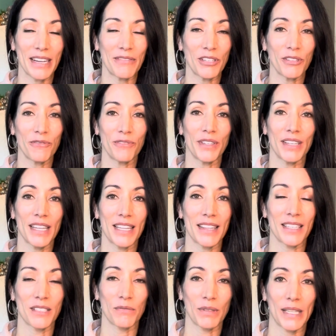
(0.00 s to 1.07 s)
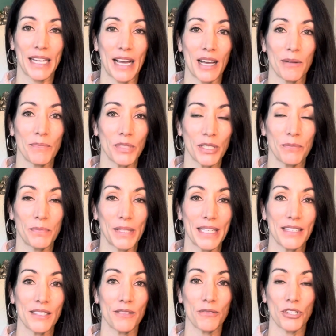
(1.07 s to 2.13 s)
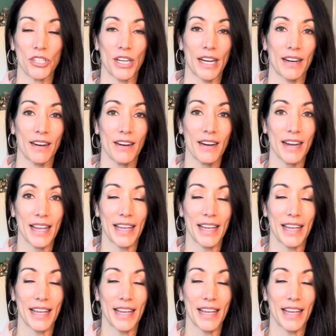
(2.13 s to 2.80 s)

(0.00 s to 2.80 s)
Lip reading: If you feel that this really helped you, please do share.